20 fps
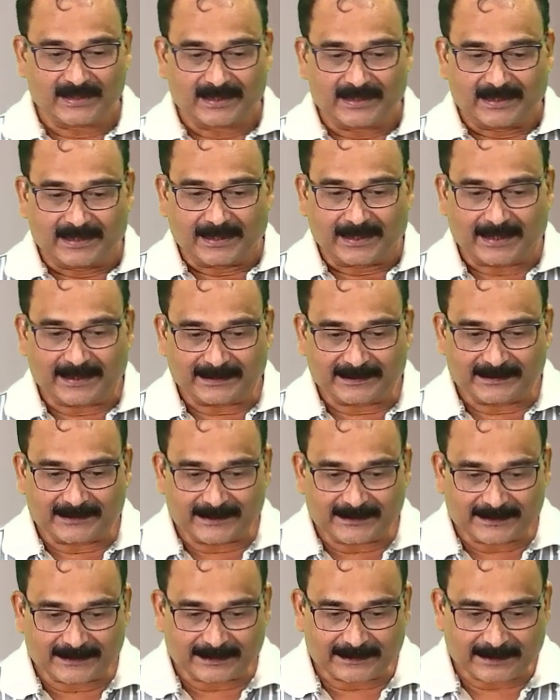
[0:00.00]
and
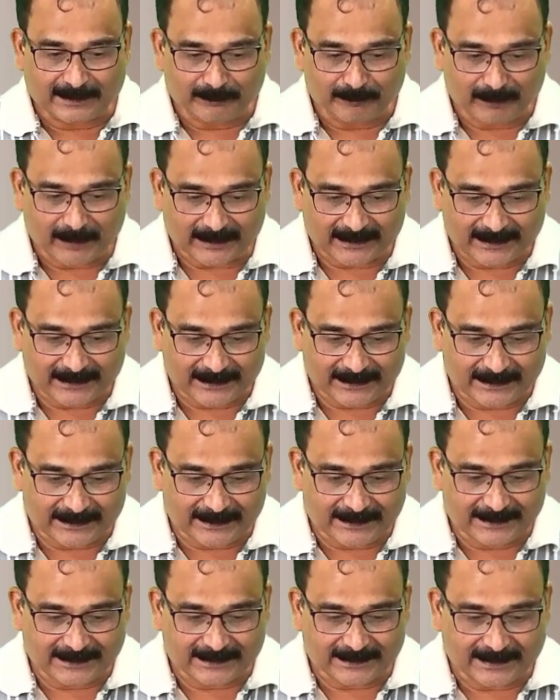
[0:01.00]
this empathy
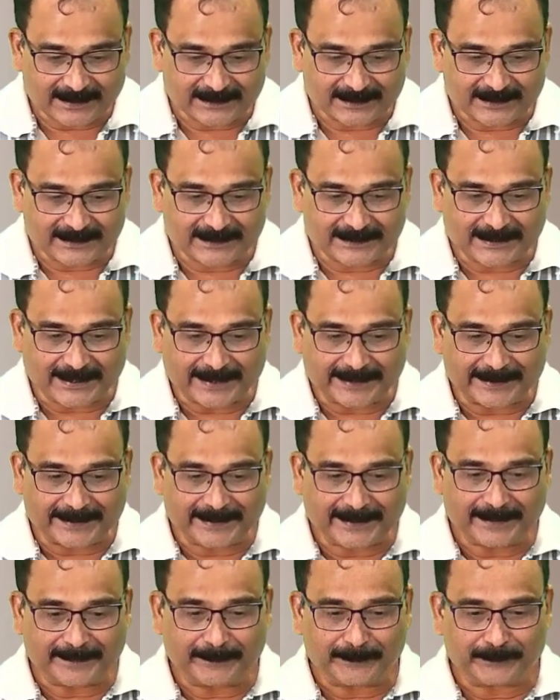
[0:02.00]
is
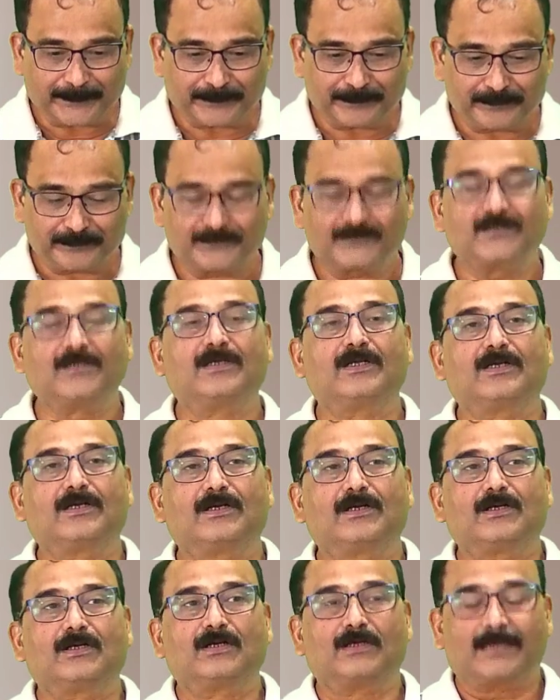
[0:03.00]
understanding,
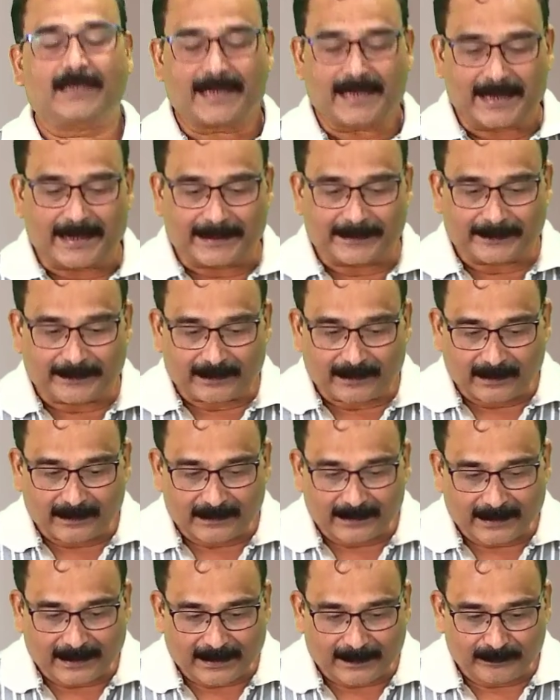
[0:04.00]
and
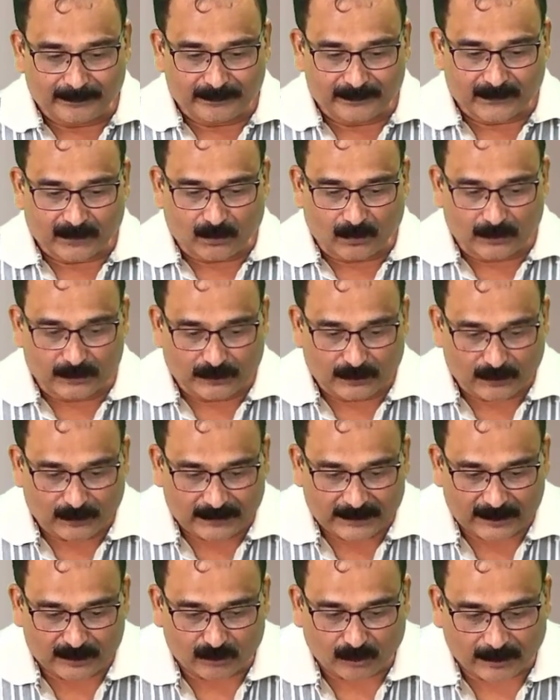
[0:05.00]
also it
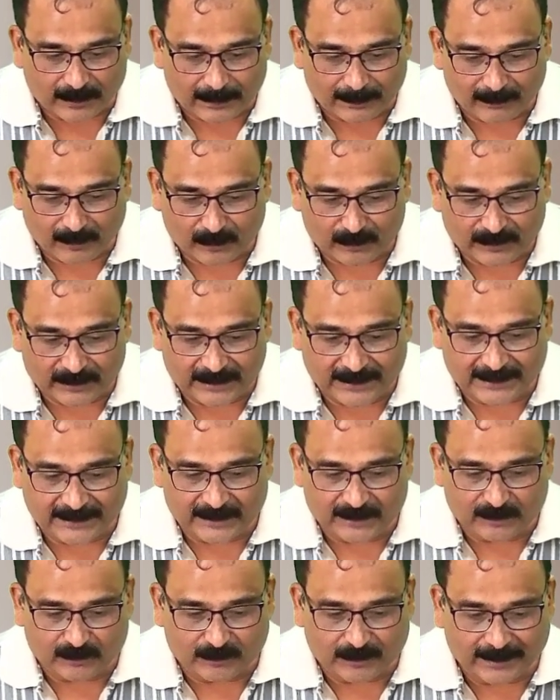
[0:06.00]
is talking about the
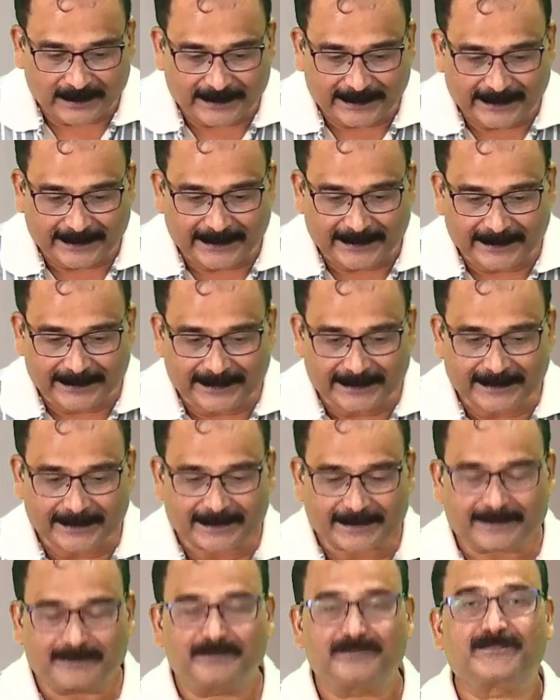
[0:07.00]
individual care,
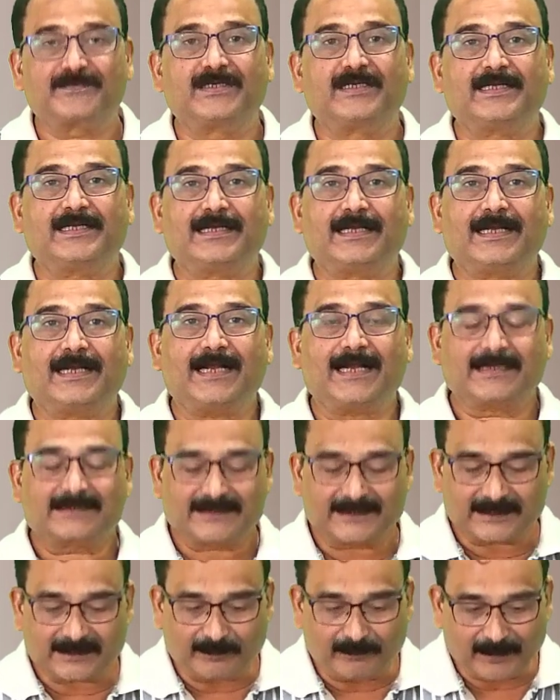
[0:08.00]

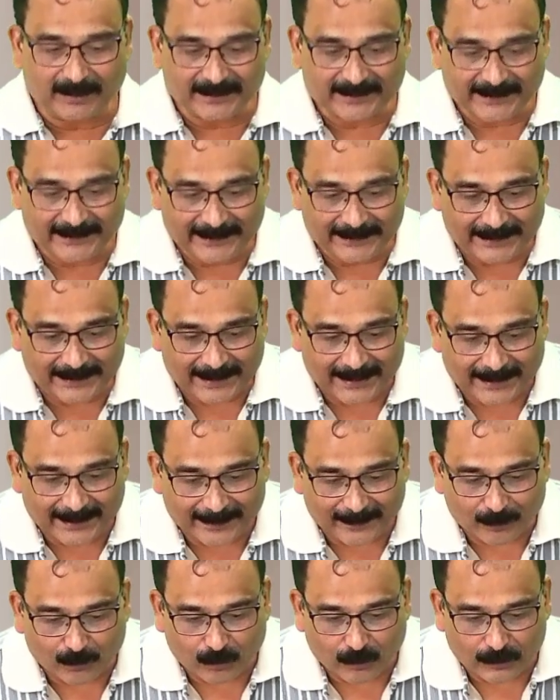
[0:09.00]
accessibility,
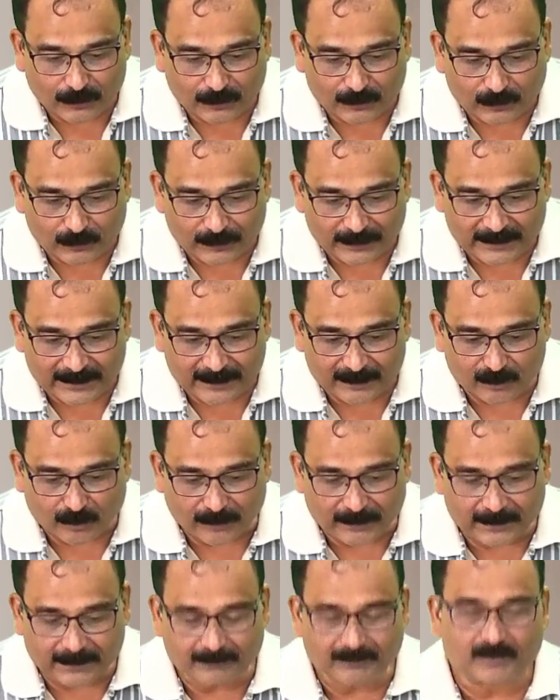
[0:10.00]
and also it is
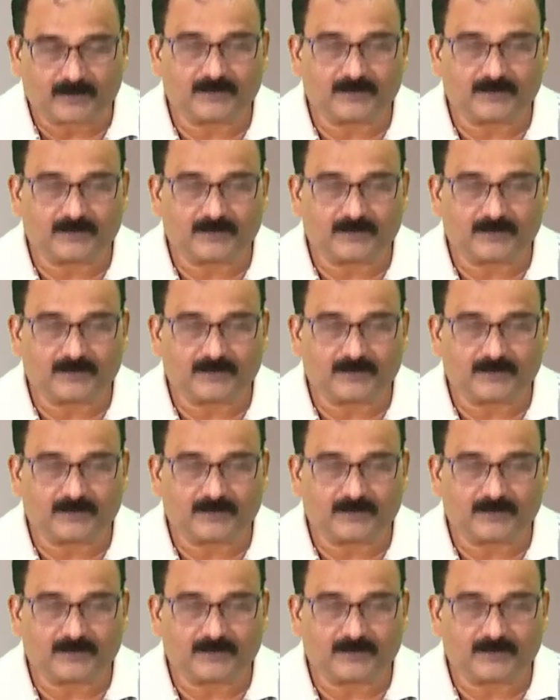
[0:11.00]
talking about the